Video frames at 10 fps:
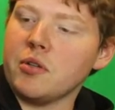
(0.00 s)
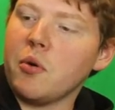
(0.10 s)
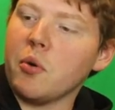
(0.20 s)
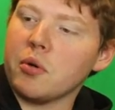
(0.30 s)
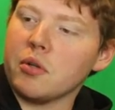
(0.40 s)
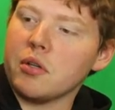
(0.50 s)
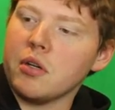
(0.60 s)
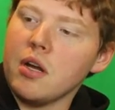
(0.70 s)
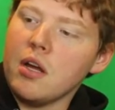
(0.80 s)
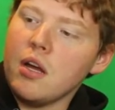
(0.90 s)
quarter
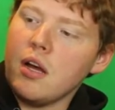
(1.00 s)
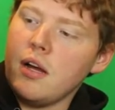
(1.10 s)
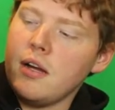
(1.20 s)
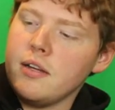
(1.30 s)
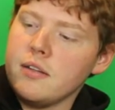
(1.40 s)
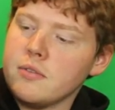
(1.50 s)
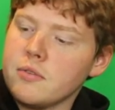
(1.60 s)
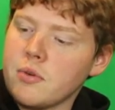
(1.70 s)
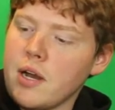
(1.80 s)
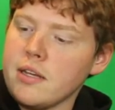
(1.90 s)
uh,
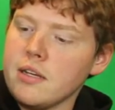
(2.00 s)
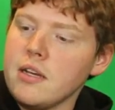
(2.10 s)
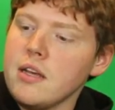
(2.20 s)
threading,